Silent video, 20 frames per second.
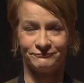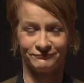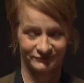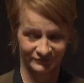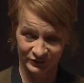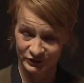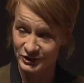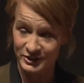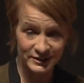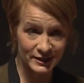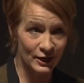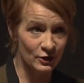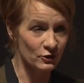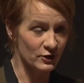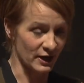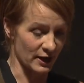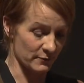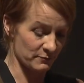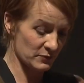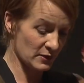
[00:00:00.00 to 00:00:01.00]
Just not
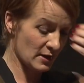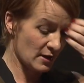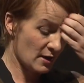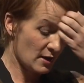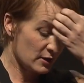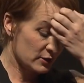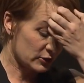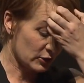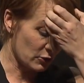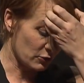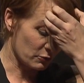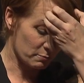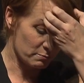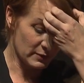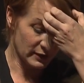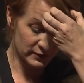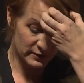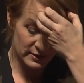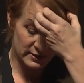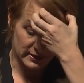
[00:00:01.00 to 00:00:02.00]
okay. So
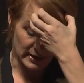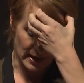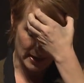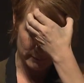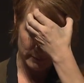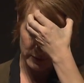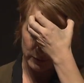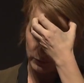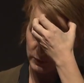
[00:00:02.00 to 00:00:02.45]
Milton Diamond